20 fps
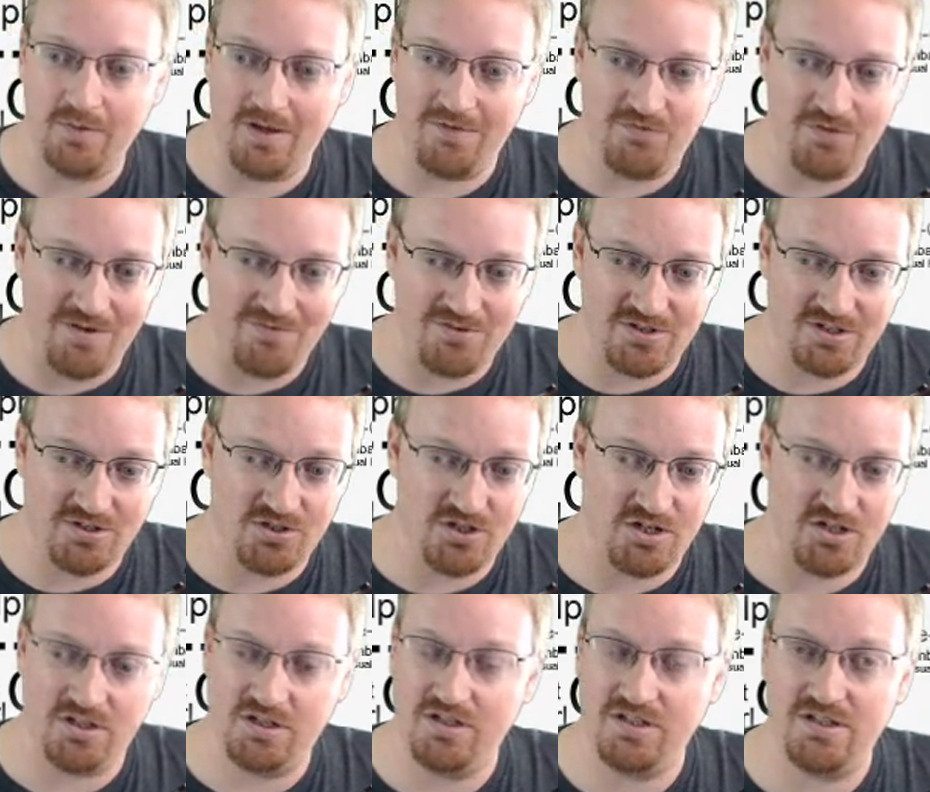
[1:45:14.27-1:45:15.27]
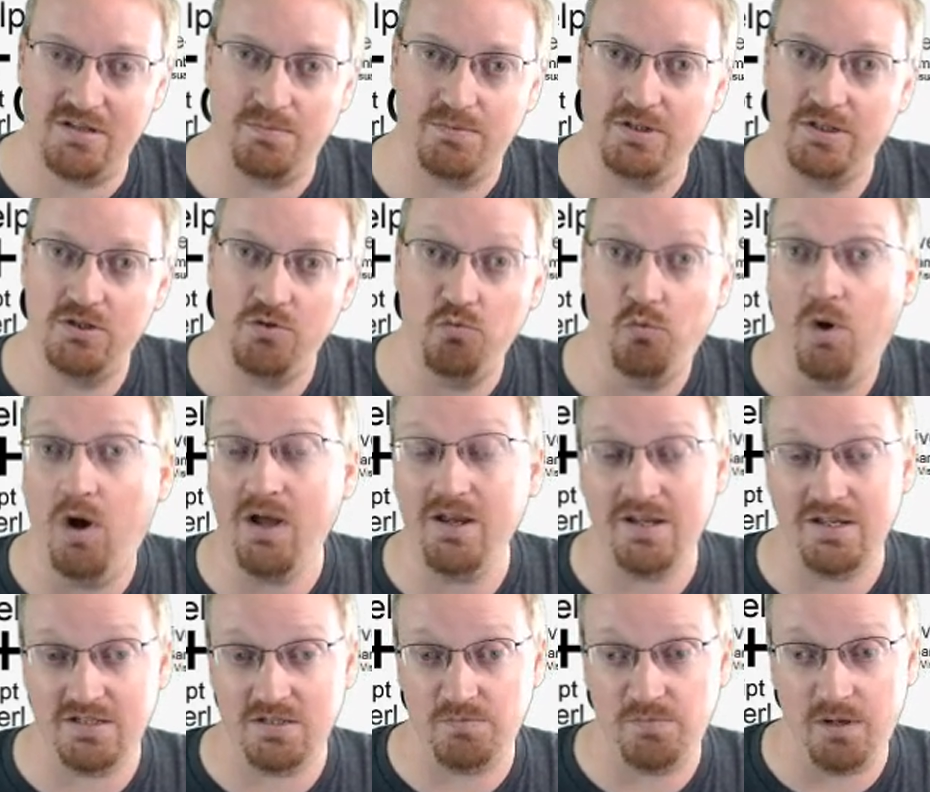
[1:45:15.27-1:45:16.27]
If you have a suggestion on something you
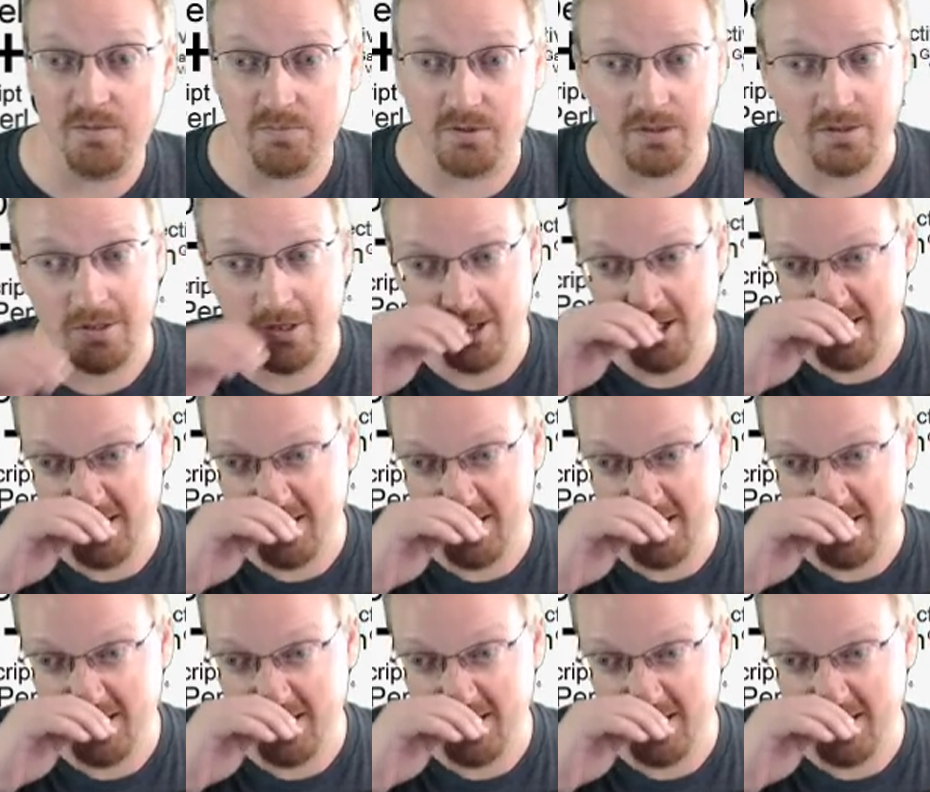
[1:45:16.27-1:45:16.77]
want as a member,